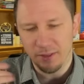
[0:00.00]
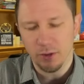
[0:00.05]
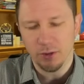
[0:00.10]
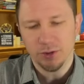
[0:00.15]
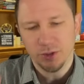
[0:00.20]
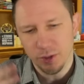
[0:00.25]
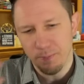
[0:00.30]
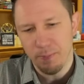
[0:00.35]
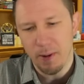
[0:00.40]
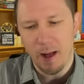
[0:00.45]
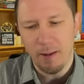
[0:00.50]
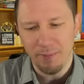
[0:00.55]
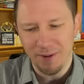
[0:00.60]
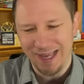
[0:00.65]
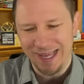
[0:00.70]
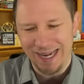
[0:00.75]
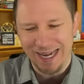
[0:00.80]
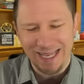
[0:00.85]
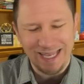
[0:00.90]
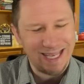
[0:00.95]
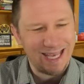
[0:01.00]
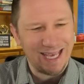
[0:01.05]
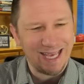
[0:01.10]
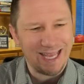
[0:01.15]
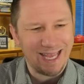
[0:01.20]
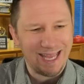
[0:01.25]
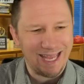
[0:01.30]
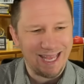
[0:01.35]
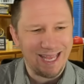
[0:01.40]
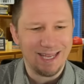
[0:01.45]
Those are probably going to
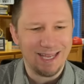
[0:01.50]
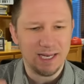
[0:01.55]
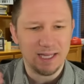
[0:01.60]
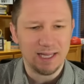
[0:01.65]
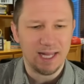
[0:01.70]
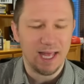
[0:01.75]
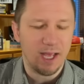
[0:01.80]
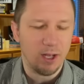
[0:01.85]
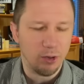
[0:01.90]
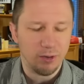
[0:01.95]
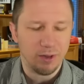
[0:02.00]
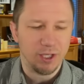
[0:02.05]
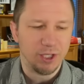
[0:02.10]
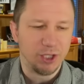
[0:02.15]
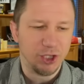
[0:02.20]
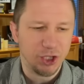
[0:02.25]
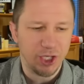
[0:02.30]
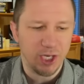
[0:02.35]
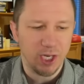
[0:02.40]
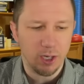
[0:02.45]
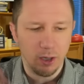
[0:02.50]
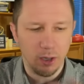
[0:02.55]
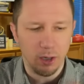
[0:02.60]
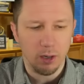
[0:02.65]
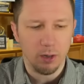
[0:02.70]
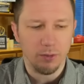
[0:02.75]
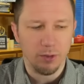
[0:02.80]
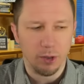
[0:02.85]
kick in later this year.